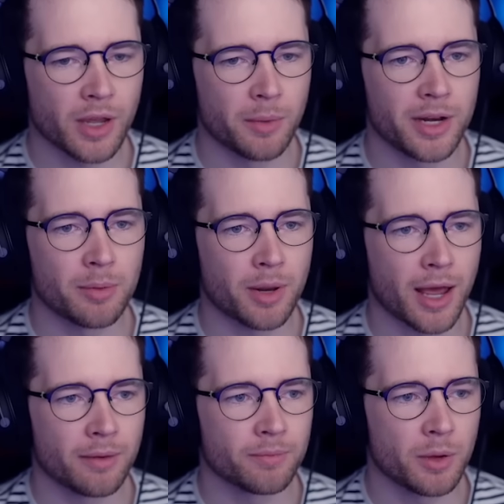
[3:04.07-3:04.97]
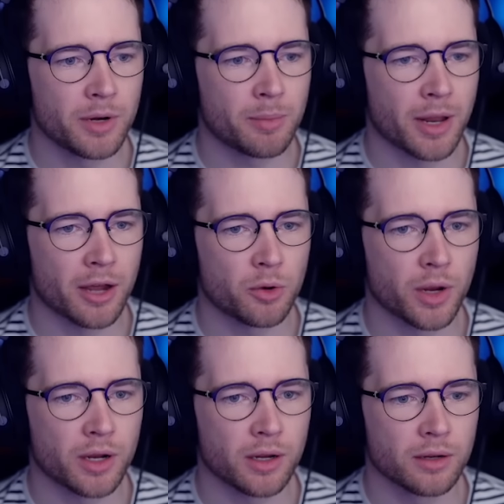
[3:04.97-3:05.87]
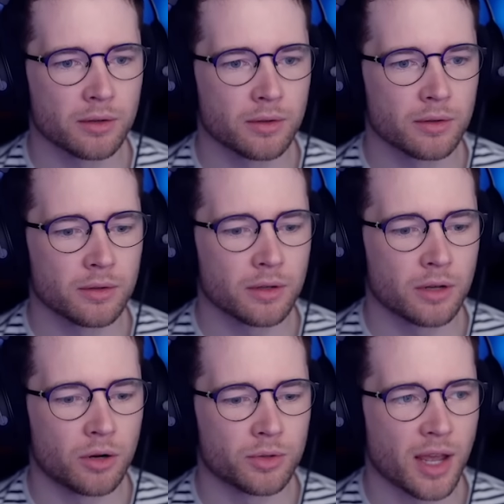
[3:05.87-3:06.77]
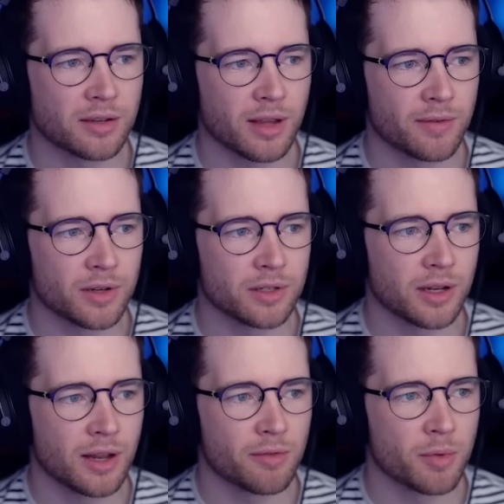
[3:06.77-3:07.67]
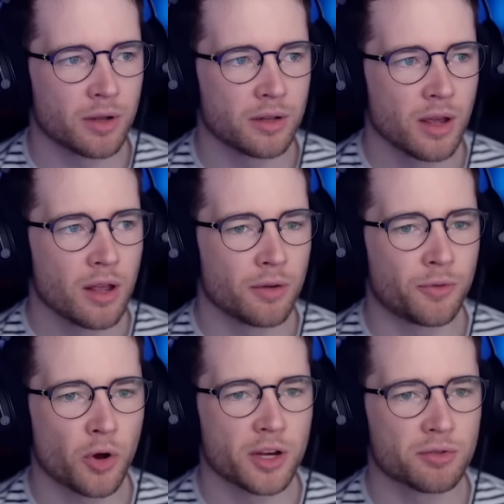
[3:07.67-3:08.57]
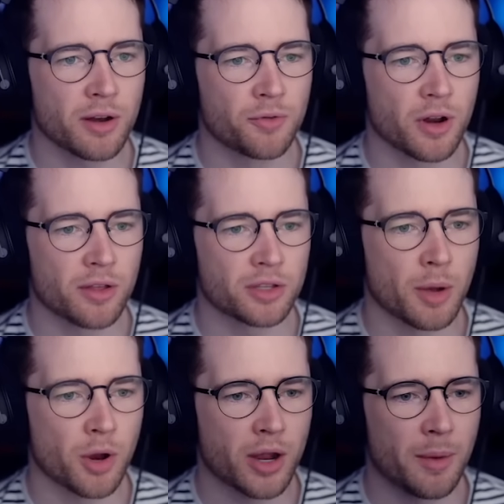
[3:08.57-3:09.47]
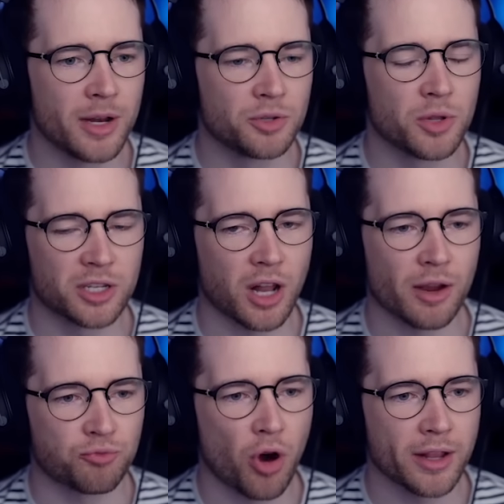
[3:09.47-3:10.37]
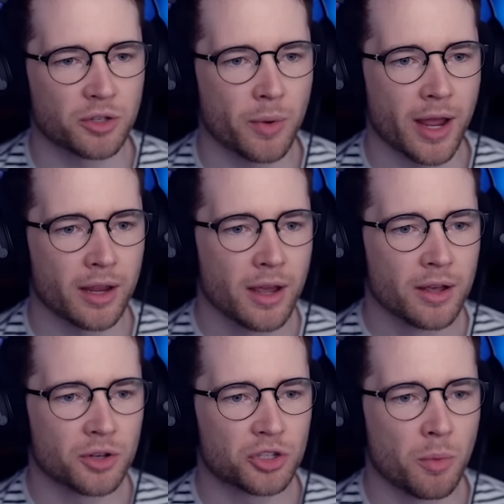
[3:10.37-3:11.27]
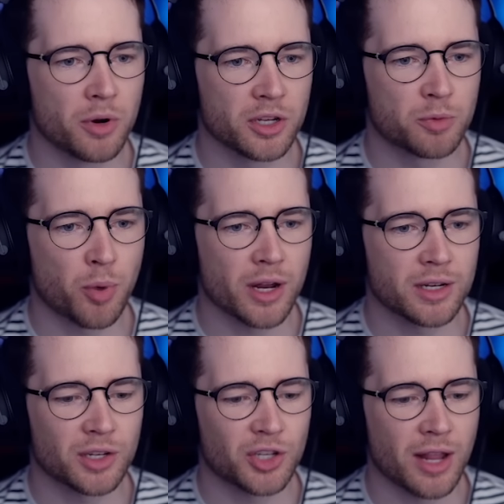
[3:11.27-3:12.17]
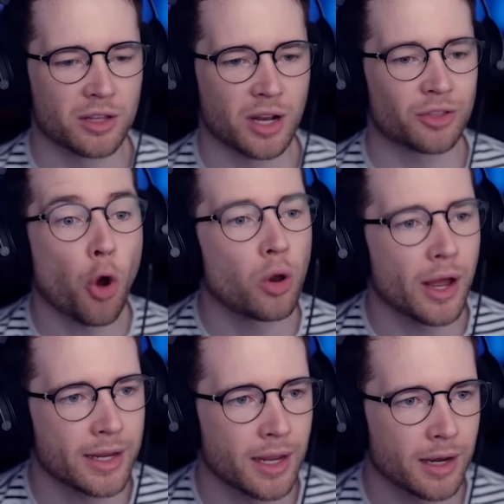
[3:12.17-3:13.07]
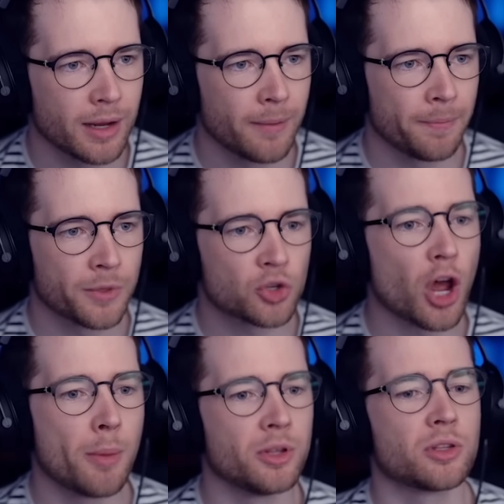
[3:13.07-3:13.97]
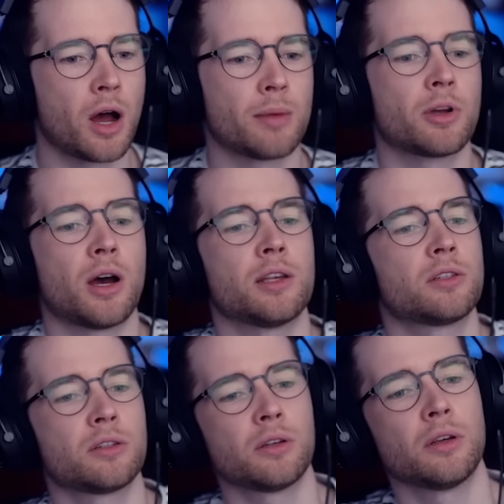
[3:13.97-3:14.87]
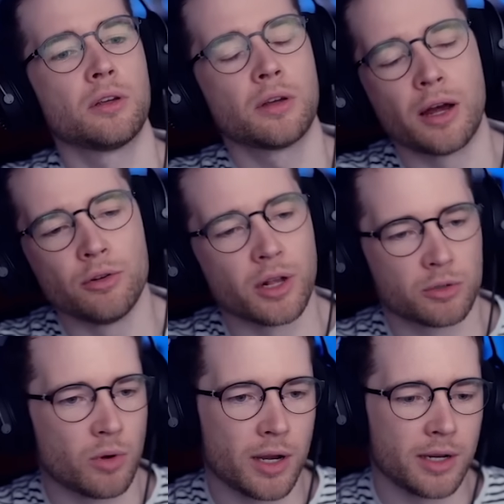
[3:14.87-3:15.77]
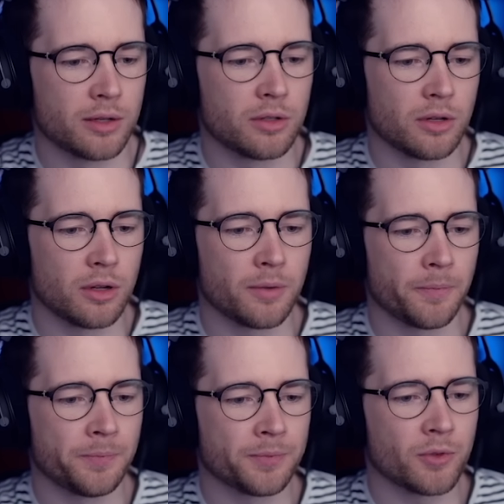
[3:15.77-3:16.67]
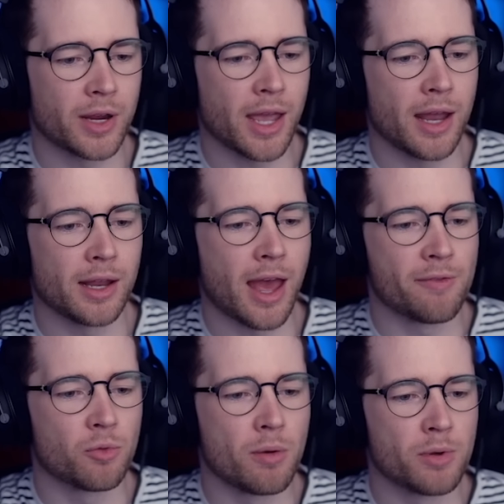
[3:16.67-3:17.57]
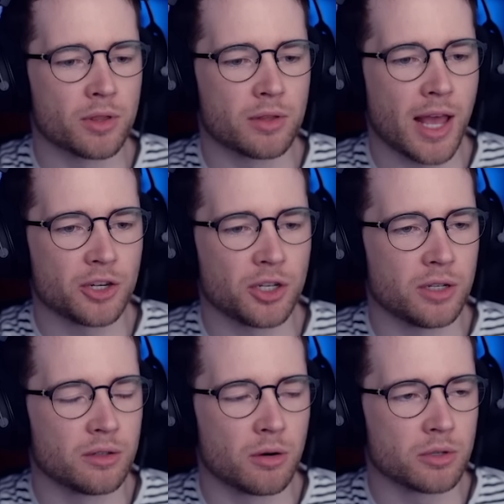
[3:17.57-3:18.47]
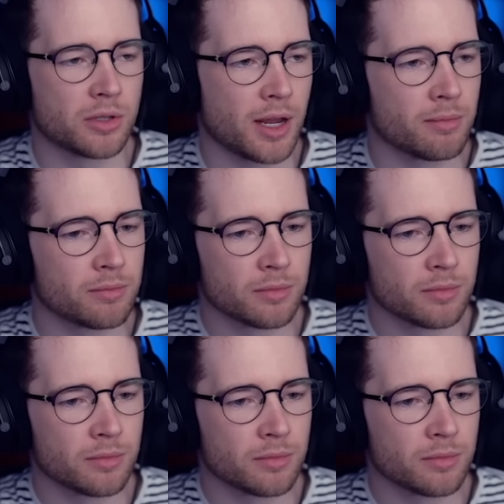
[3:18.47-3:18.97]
we need a plan. I need a plan quickly. Oh, day seven is here. Never mind. The flock is ready for another sermon. Okay, we need to do this like right away because someone is spreading dissent and I don't like it. Sermon time, guys. I knew that's what I needed to do. Right, get in here. Everyone but Leshy. No, what's your name?